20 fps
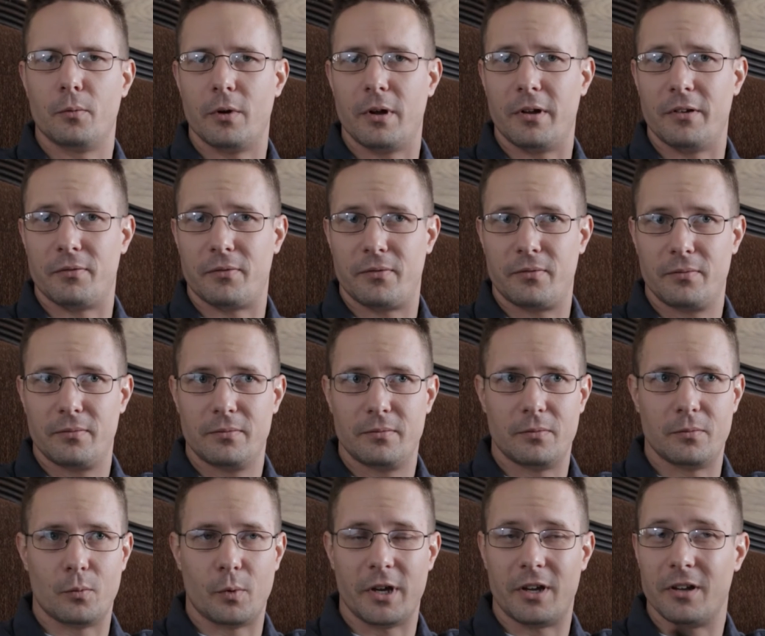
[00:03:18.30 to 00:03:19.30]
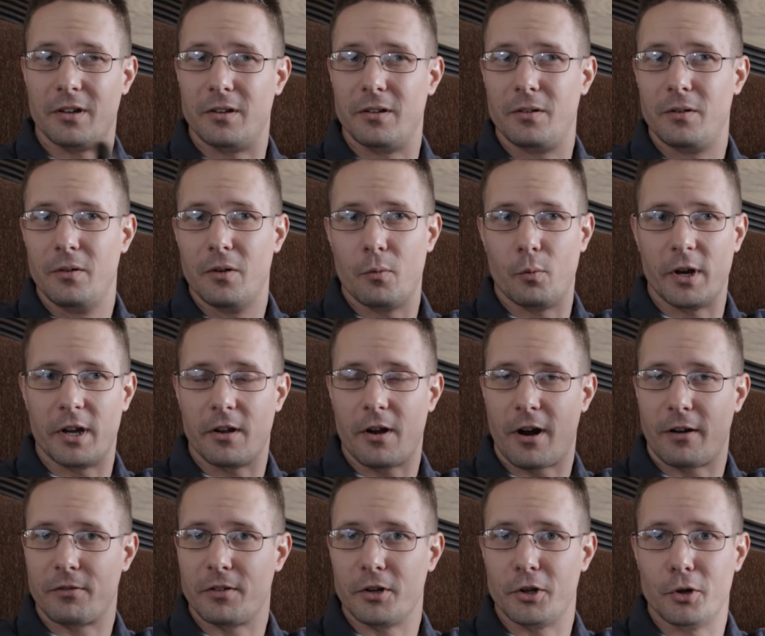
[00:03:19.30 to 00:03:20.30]
If we could
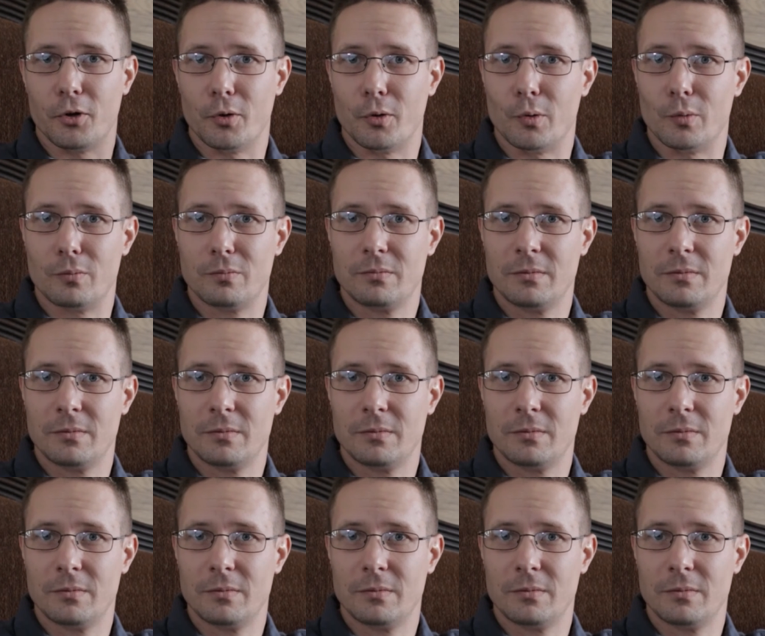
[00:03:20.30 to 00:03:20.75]
offer you,